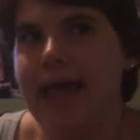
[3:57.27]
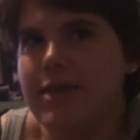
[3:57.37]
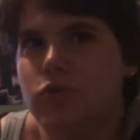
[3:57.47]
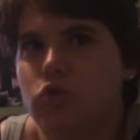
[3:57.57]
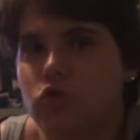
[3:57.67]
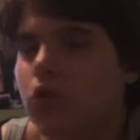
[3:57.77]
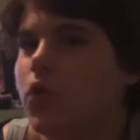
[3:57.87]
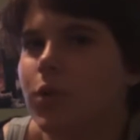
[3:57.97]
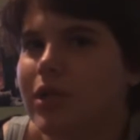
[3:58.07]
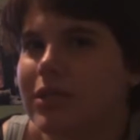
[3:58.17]
as
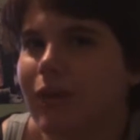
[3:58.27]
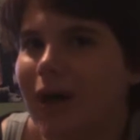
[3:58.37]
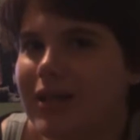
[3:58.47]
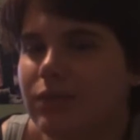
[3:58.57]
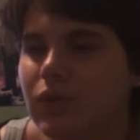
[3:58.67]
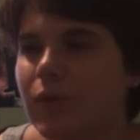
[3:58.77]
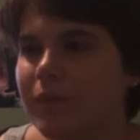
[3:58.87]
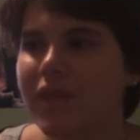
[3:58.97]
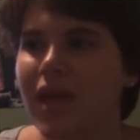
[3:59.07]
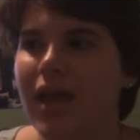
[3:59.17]
soon as
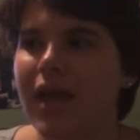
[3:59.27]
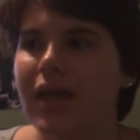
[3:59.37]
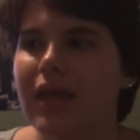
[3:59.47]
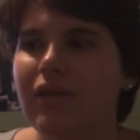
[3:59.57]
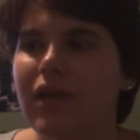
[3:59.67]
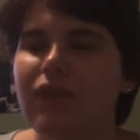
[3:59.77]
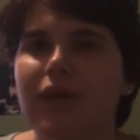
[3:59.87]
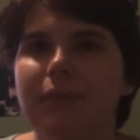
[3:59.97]
possible. Even if